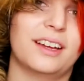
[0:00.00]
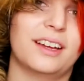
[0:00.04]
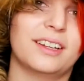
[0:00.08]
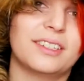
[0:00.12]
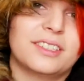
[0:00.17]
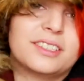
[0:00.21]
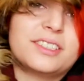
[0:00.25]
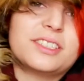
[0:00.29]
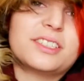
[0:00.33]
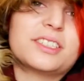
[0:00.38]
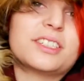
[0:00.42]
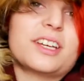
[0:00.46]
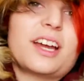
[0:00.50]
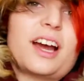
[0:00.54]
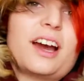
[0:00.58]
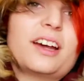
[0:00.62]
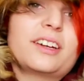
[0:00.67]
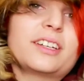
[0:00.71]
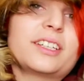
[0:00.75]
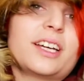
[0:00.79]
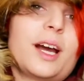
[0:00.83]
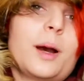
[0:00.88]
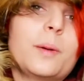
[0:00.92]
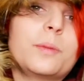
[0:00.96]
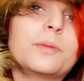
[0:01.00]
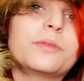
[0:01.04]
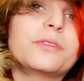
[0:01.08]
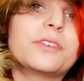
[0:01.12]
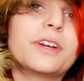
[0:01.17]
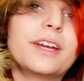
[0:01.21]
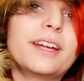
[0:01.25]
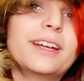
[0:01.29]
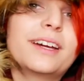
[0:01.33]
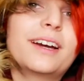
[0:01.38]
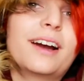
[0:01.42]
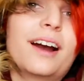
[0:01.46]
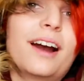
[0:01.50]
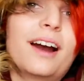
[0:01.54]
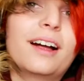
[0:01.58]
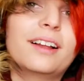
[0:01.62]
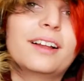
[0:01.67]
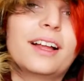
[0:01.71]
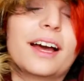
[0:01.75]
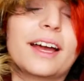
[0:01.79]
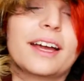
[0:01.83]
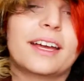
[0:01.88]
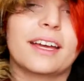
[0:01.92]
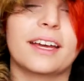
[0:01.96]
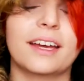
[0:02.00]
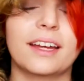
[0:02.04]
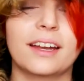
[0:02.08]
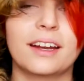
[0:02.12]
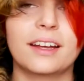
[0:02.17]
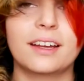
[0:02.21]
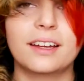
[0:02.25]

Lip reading: it's just kind of comfy. I like it.